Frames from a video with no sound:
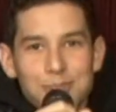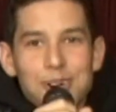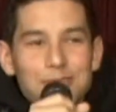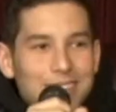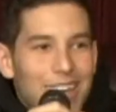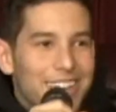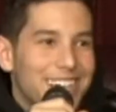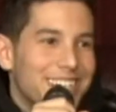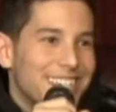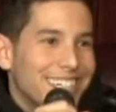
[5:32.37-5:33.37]
moves out
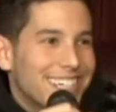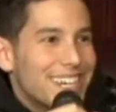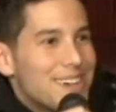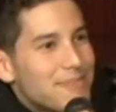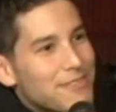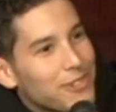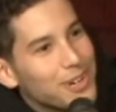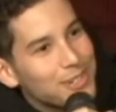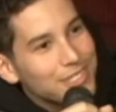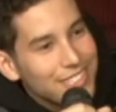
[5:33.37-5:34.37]
here.
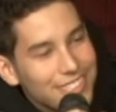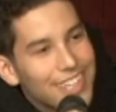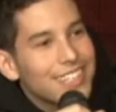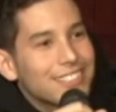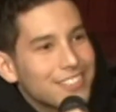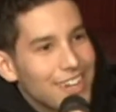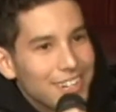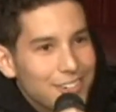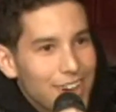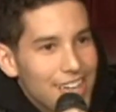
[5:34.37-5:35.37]
Before it was just like trying
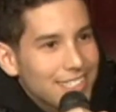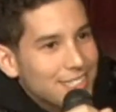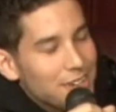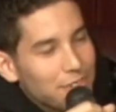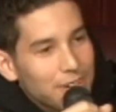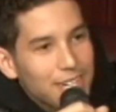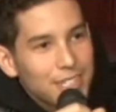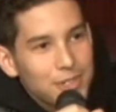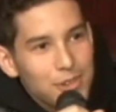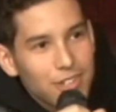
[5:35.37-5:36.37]
to grind and stuff. Uh,
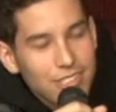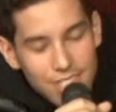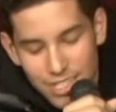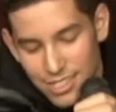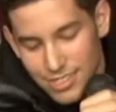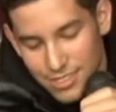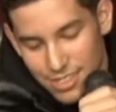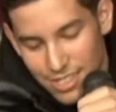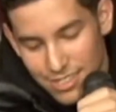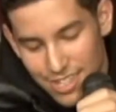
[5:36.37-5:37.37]
New York City is,
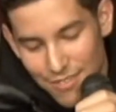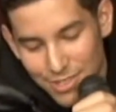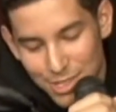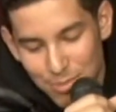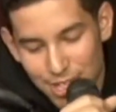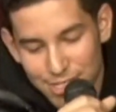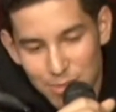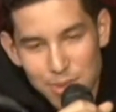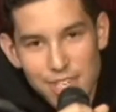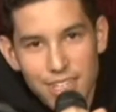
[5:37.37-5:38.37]
is definitely the place to
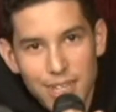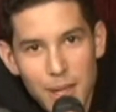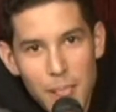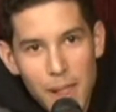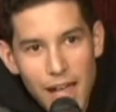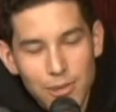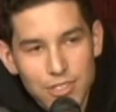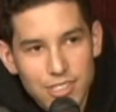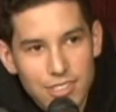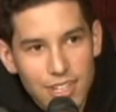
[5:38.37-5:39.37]
be. I
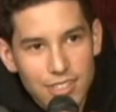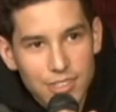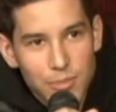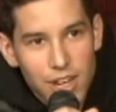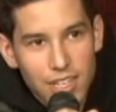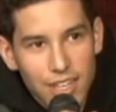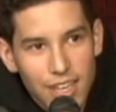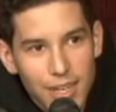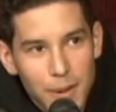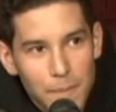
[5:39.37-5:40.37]
was just telling somebody
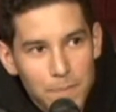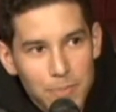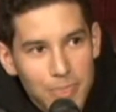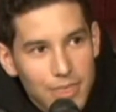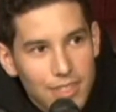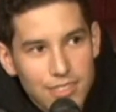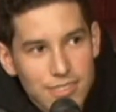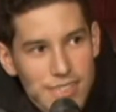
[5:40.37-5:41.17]
like this.